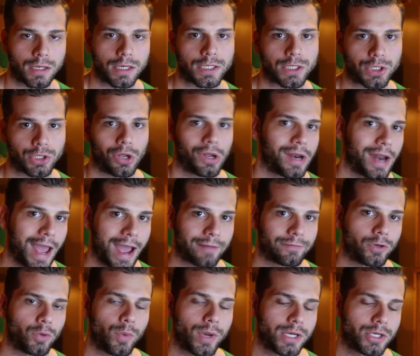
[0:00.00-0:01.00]
it's done
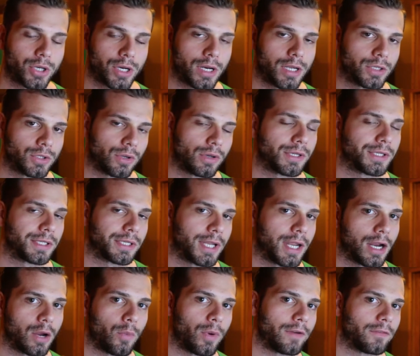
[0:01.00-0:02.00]
after weight training so it doesn't
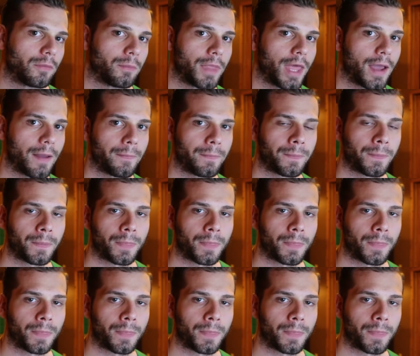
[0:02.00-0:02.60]
take away from that.